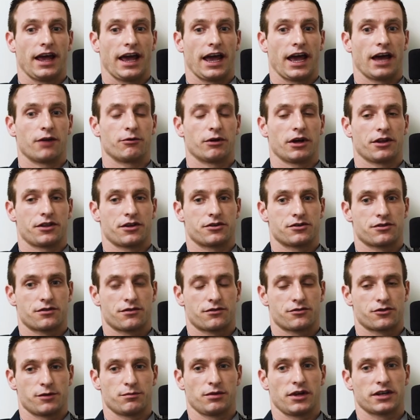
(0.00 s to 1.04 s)
And we got the
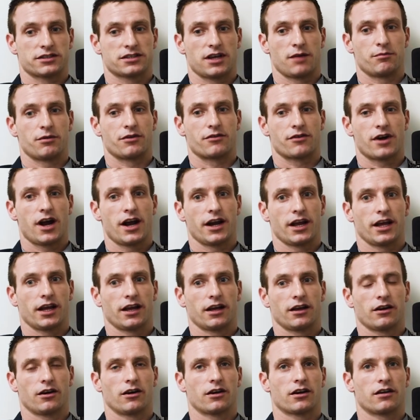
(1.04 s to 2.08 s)
triplex up and
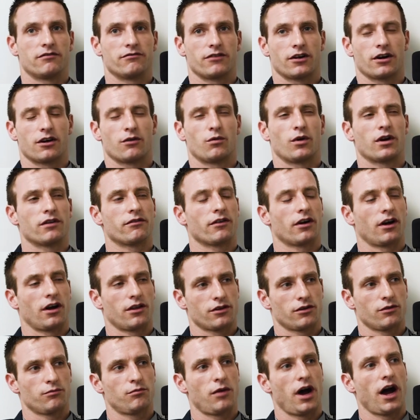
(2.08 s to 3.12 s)
running, converted one of our
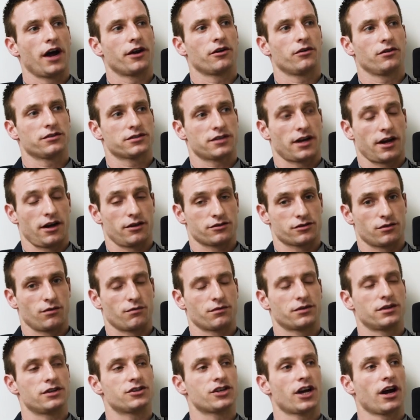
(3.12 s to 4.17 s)
other buy and holds that I
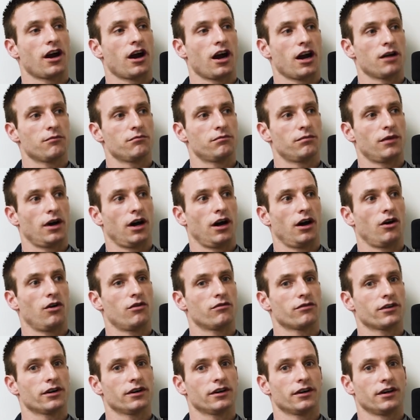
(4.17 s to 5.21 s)
also own, yeah. TJ Harb, uh,
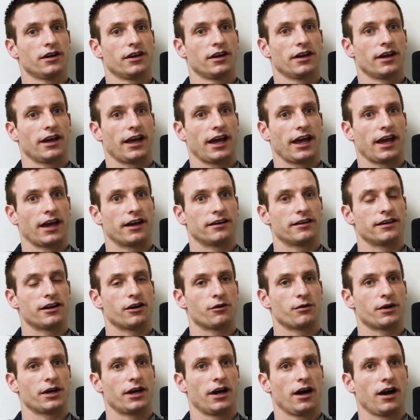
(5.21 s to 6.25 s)
over. And
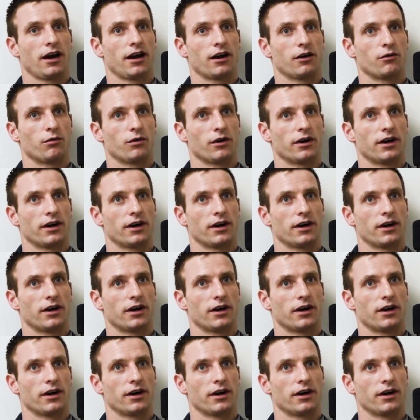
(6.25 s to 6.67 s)
here we are.